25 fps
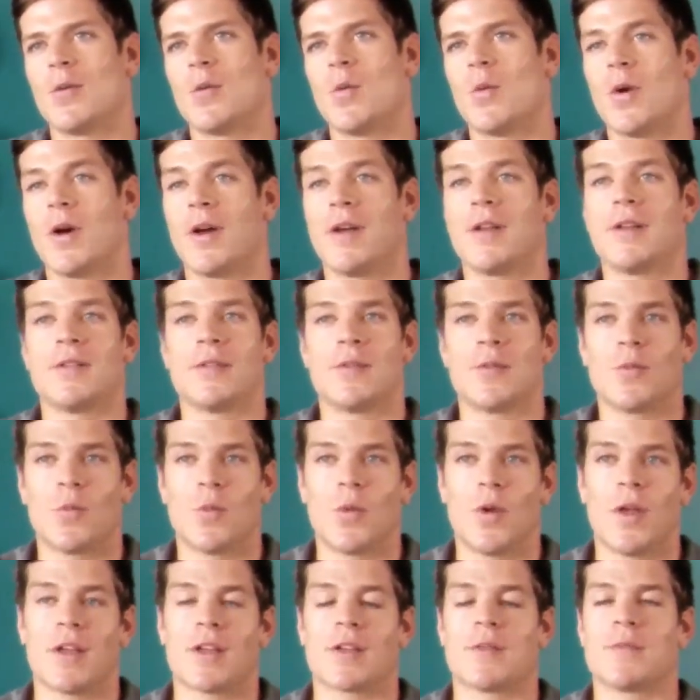what
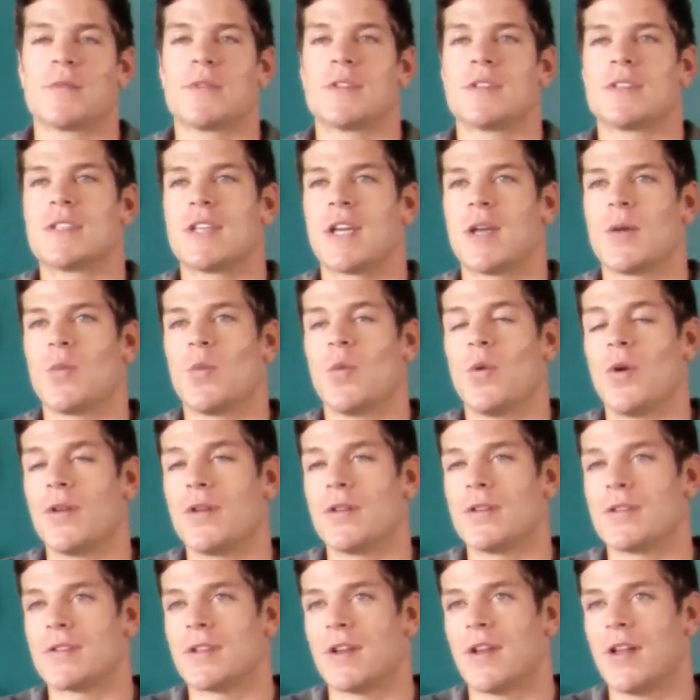Welcome to Type
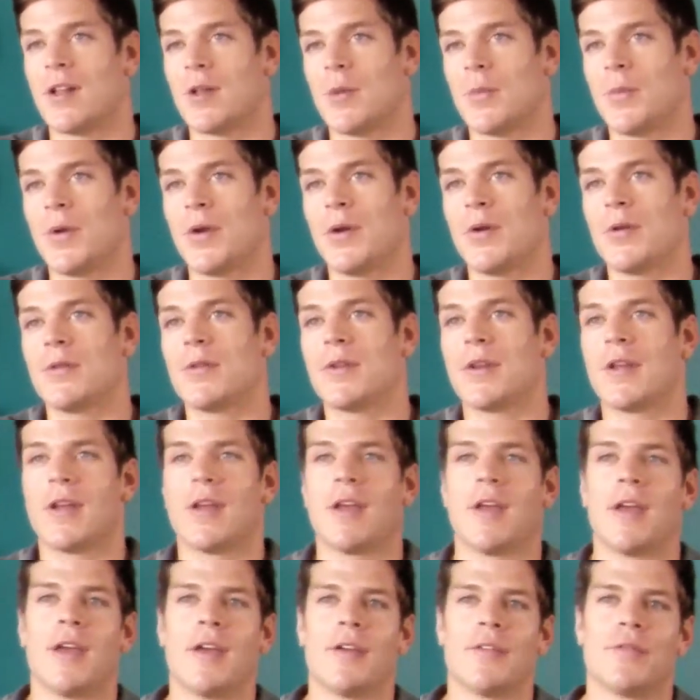1 is all about
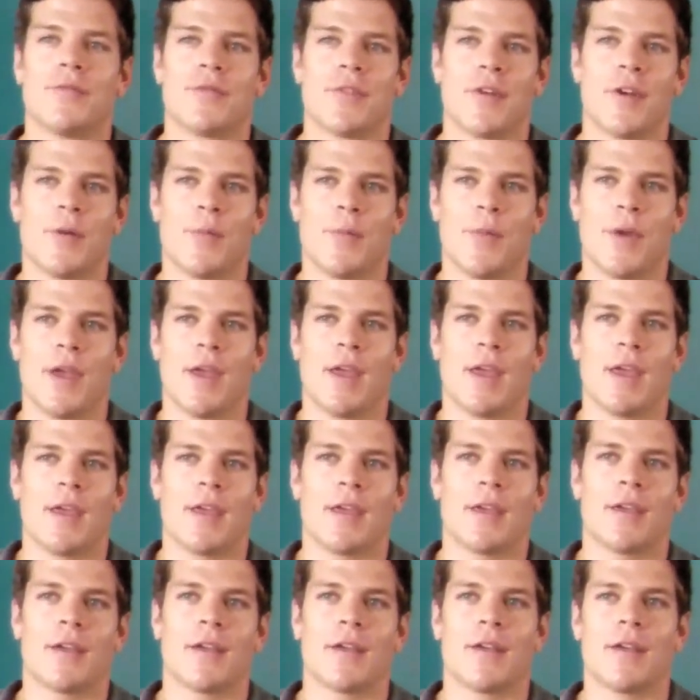from
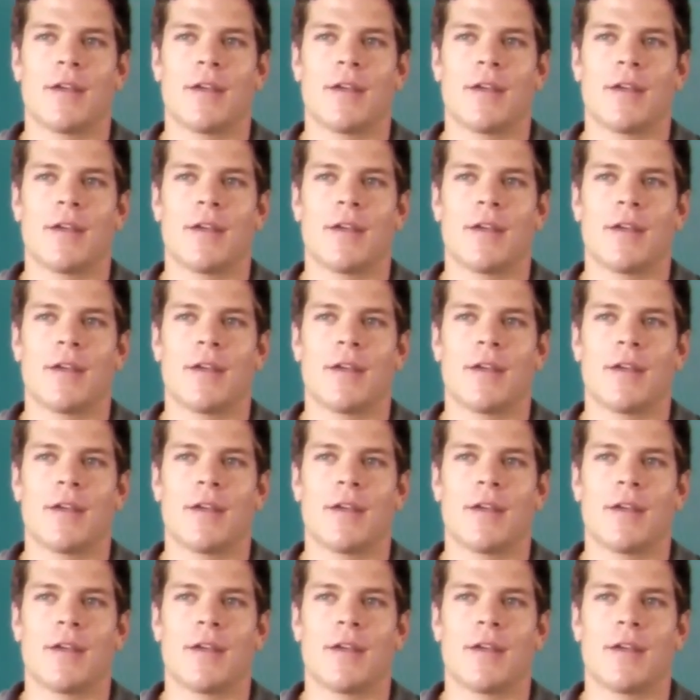a